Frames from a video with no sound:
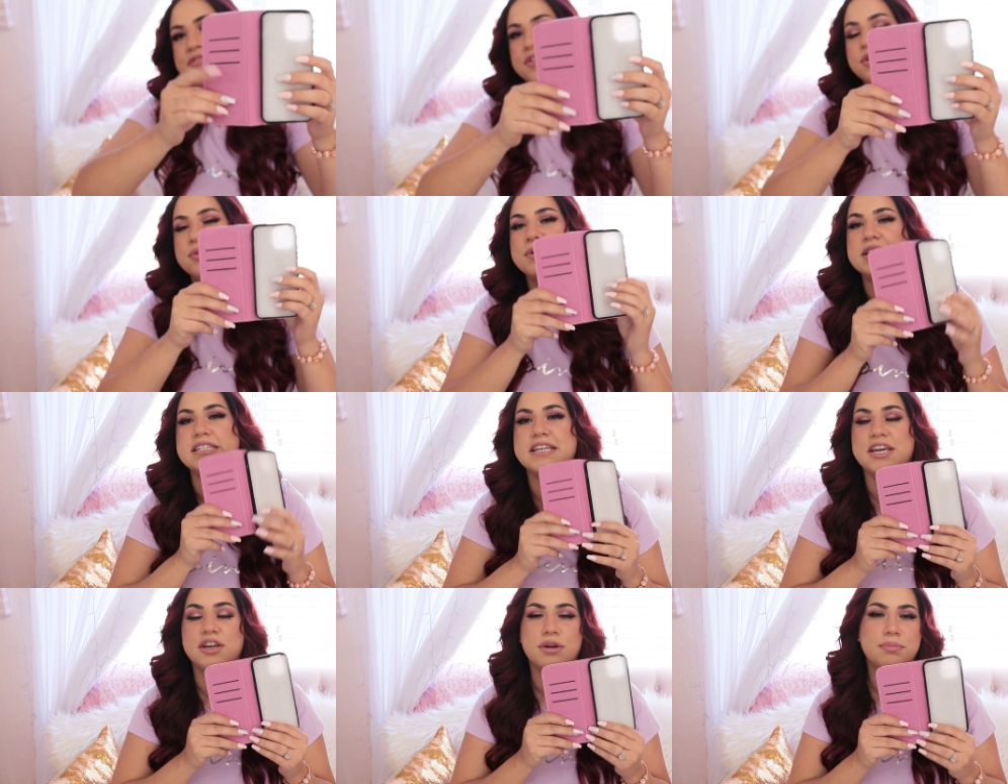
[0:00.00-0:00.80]
if you don't want to
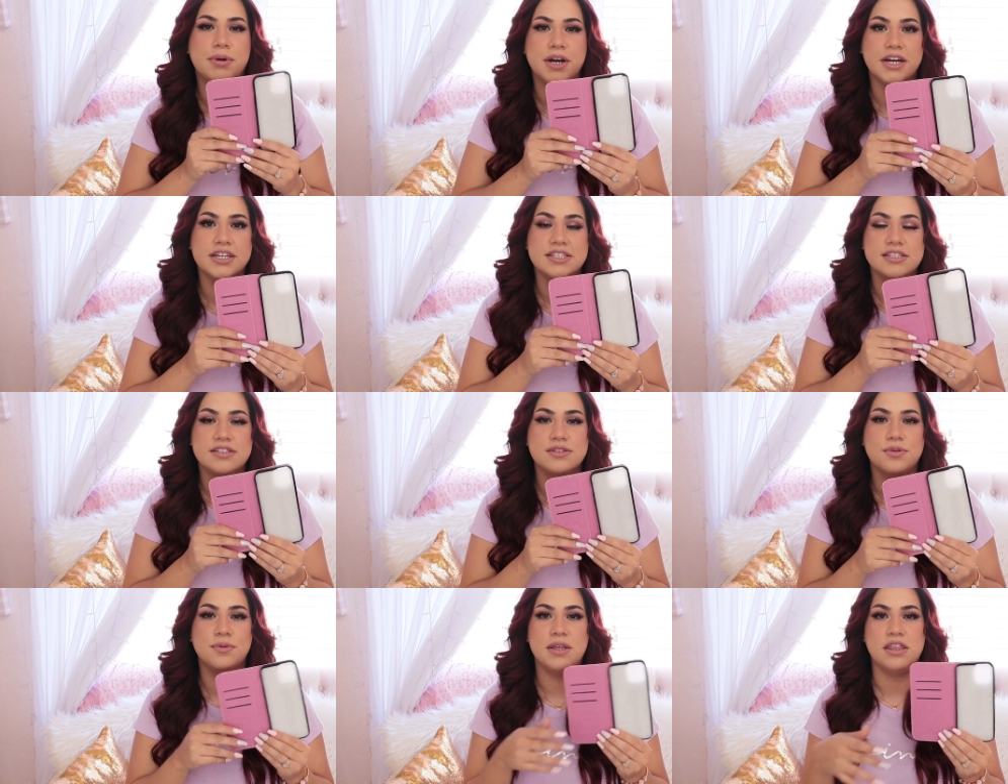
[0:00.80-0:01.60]
take your
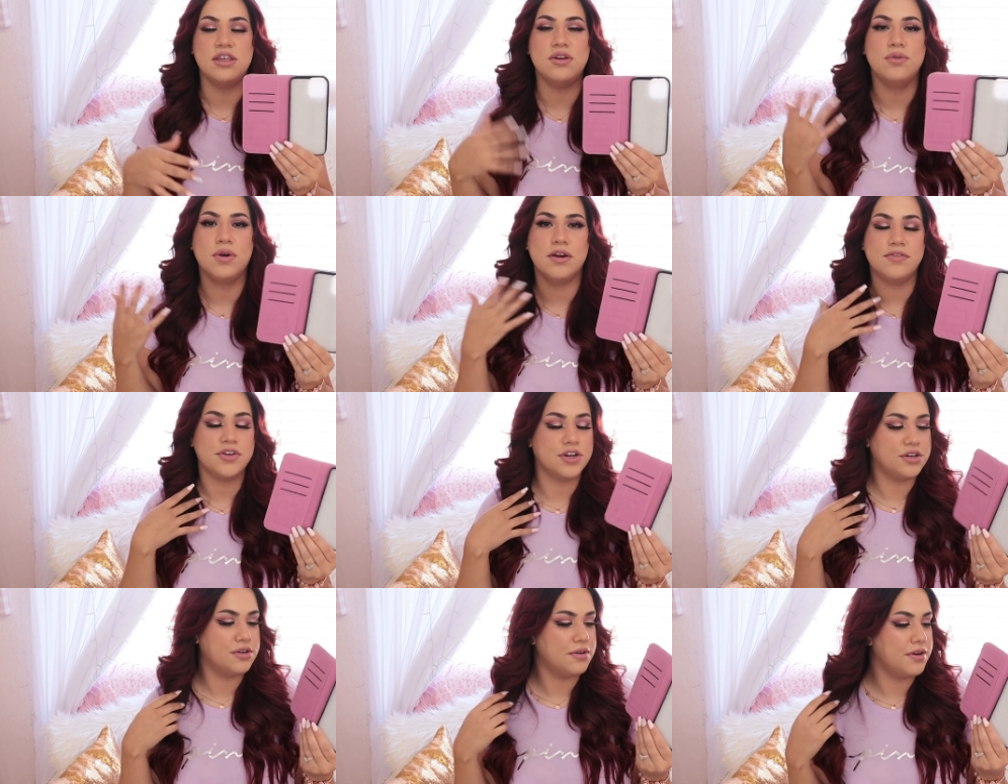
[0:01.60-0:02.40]
purse with you wherever
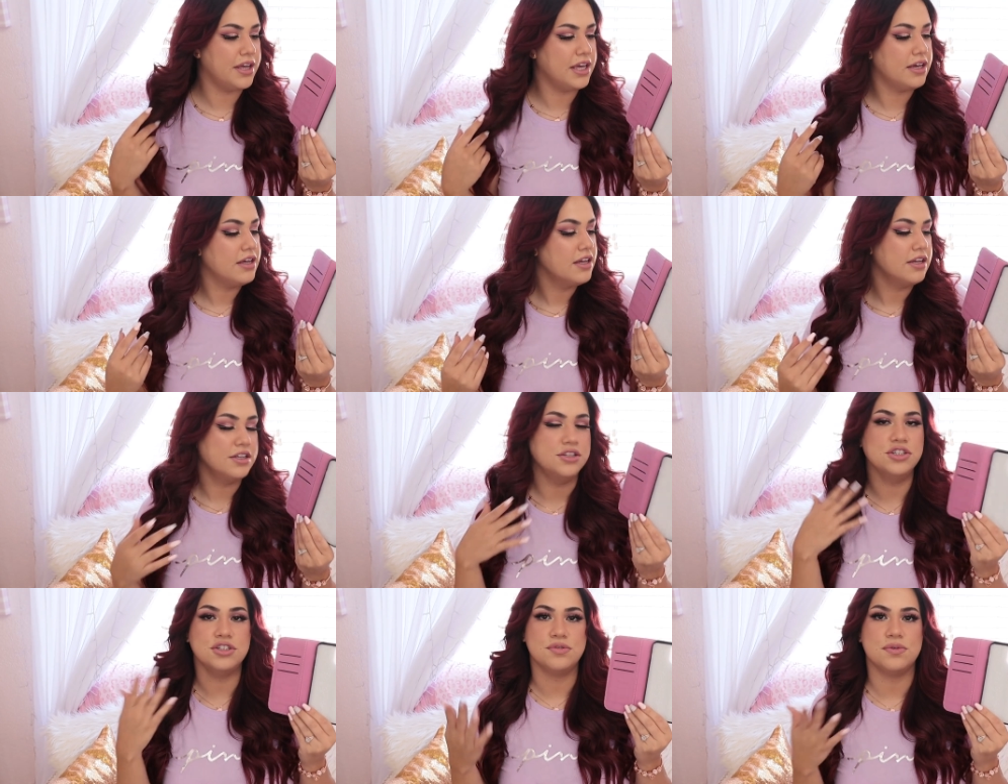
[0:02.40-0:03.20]
you're going,
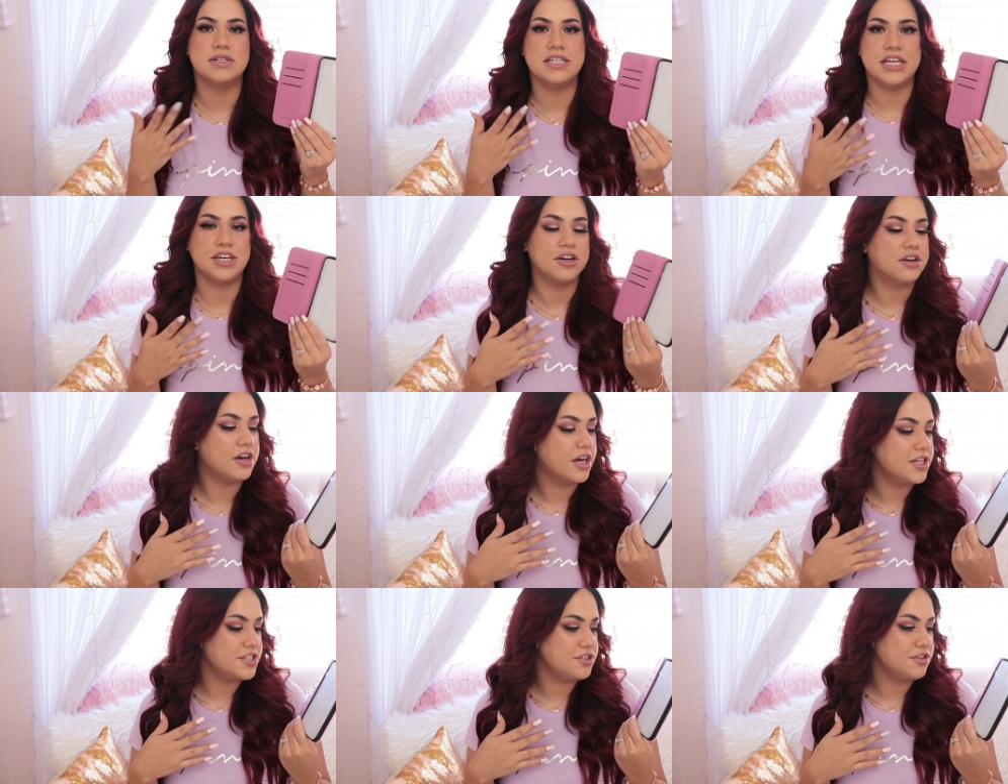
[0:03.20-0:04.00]
you just want to take your
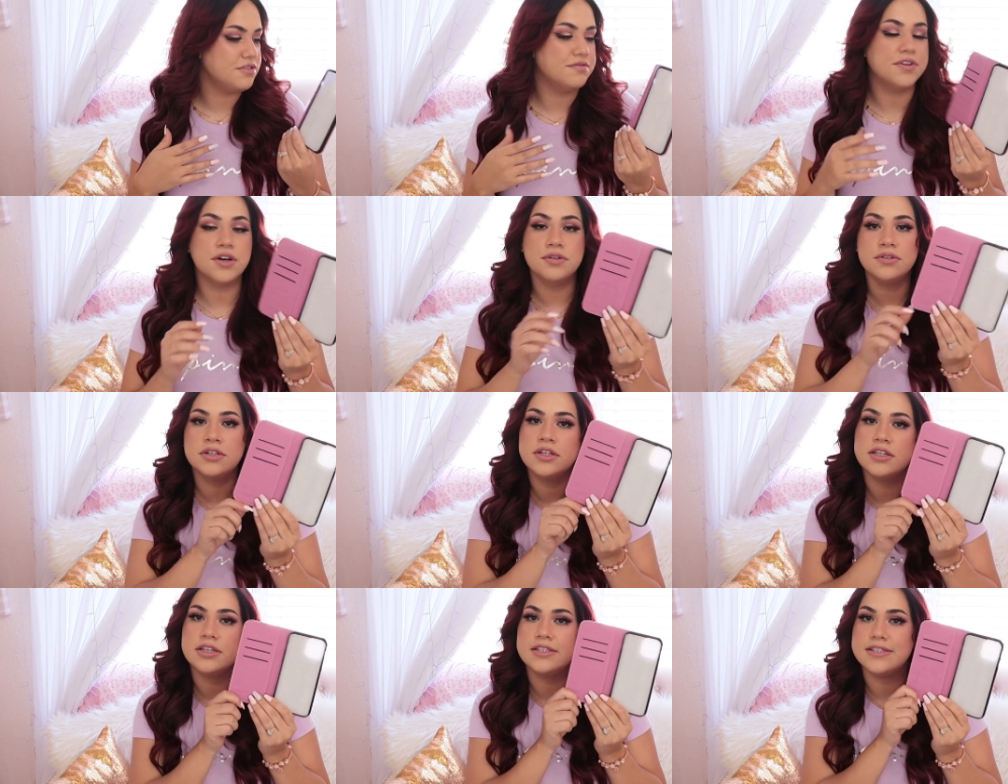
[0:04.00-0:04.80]
cards and your phone,
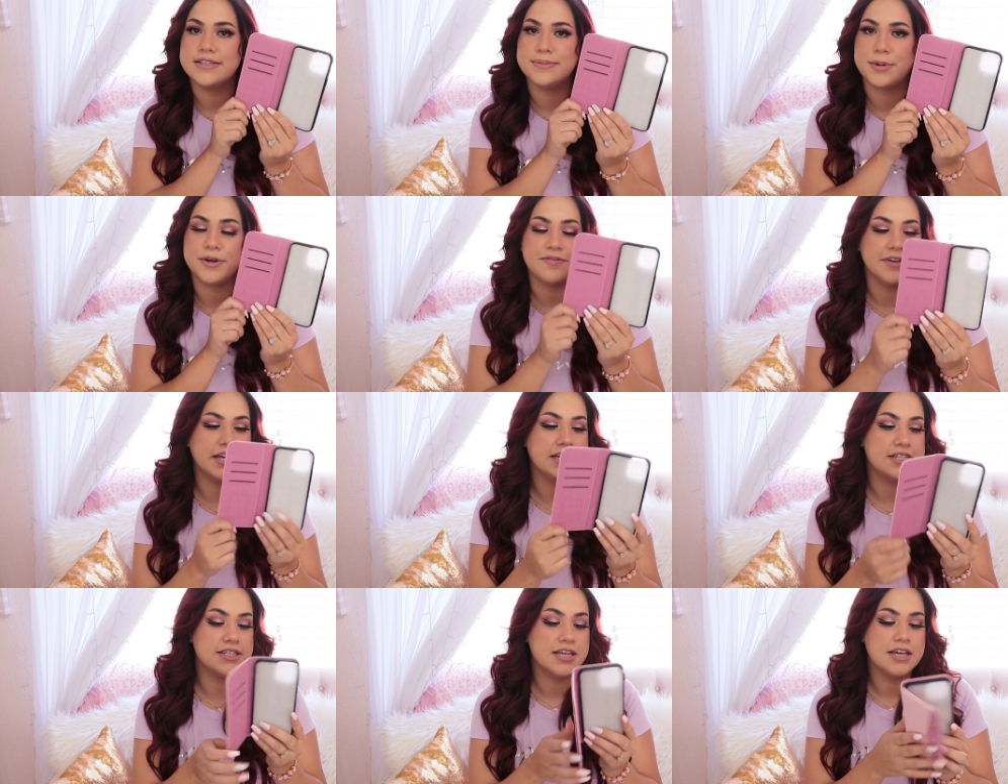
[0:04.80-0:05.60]
this is
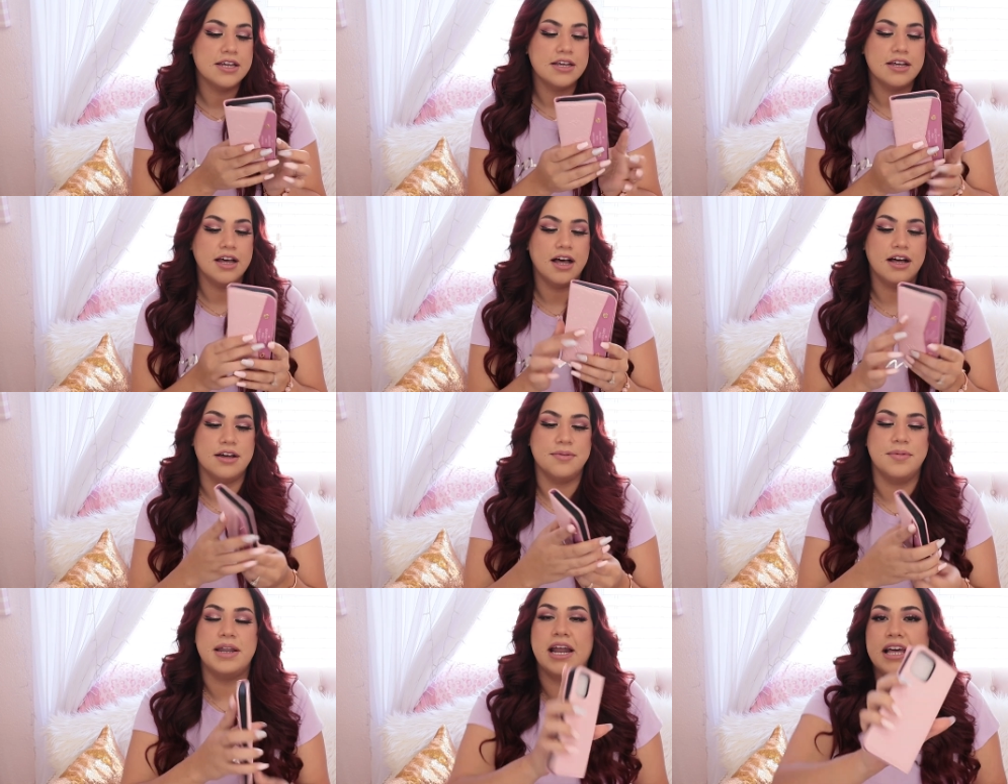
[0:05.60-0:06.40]
perfect
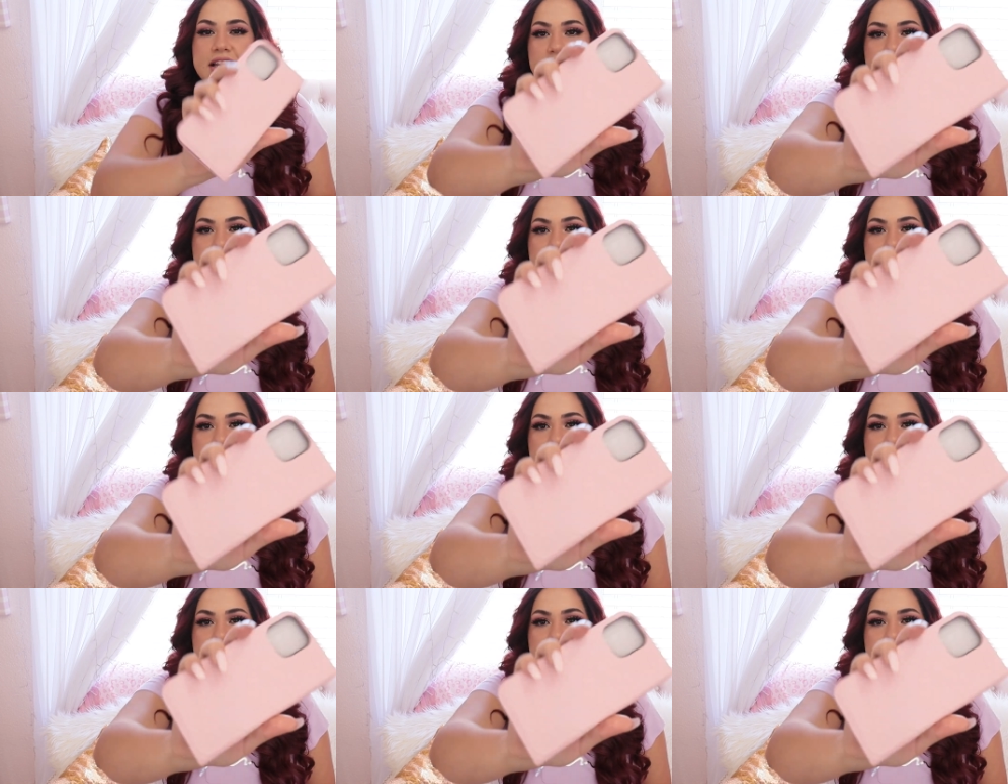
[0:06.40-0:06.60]
um, and I